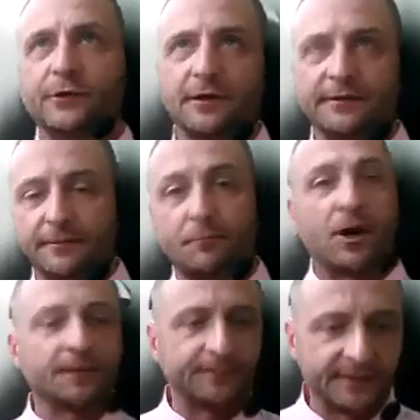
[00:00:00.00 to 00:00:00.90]
call it
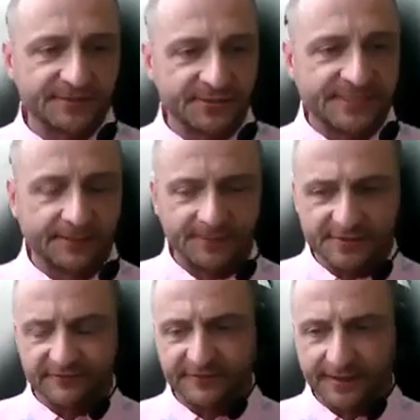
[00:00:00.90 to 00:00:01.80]
departments or
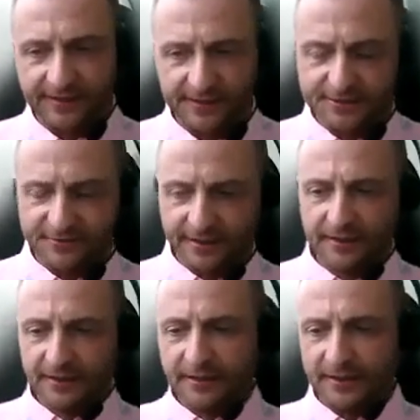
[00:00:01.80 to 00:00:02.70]
segments of the
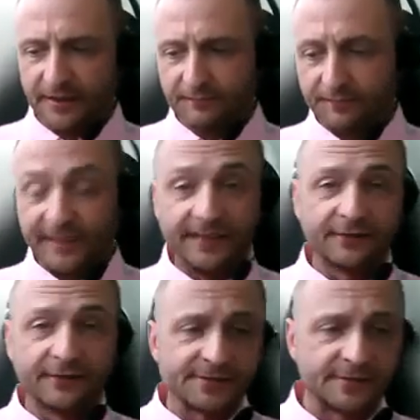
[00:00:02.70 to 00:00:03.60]
industry, being
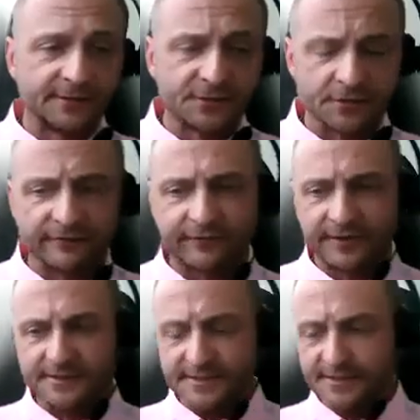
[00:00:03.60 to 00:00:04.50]
interested in digital
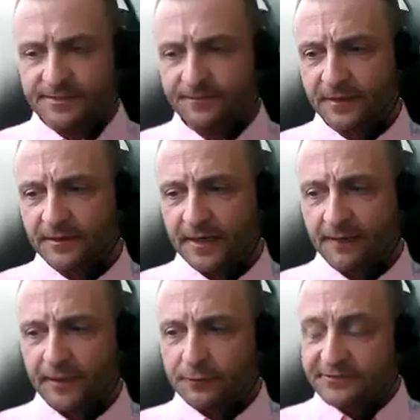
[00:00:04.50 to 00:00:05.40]
forensics.
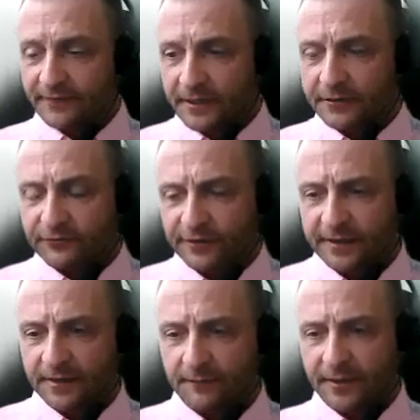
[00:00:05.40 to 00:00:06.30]
It was very
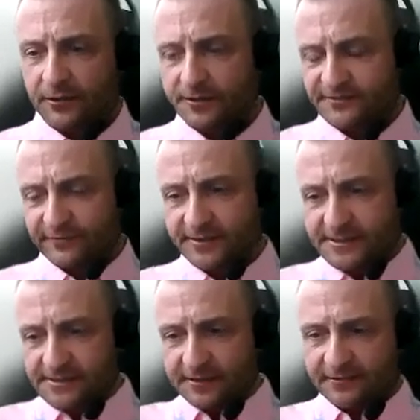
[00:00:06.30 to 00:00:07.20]
intriguing because
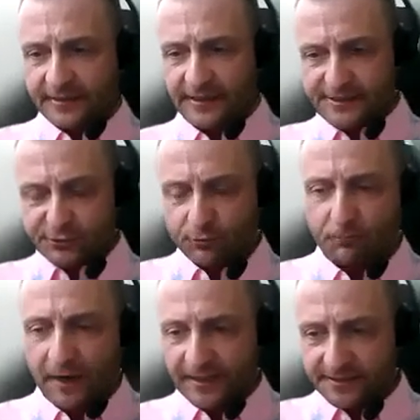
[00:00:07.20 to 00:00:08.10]
forensics literally is two
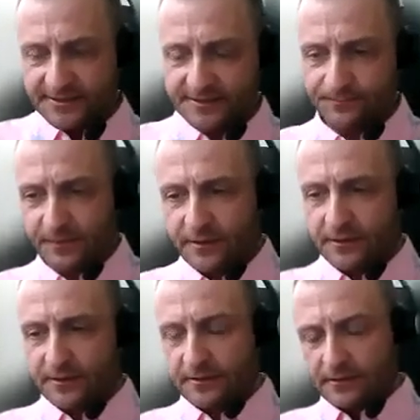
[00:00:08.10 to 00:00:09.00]
buckets.
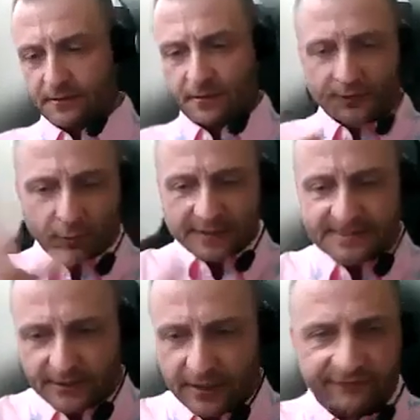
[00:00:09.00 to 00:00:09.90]
On the
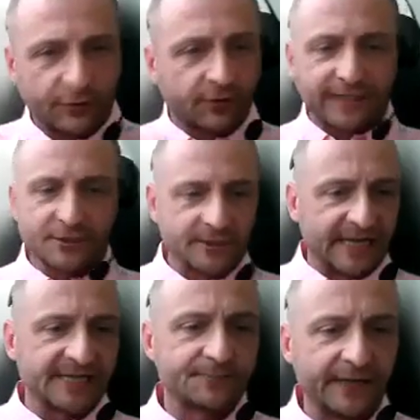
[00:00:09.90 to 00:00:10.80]
one side, you have the
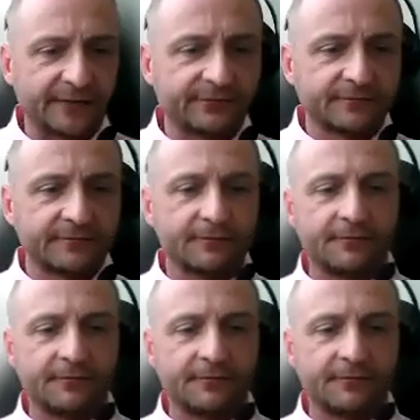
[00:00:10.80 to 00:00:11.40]
collection aspect.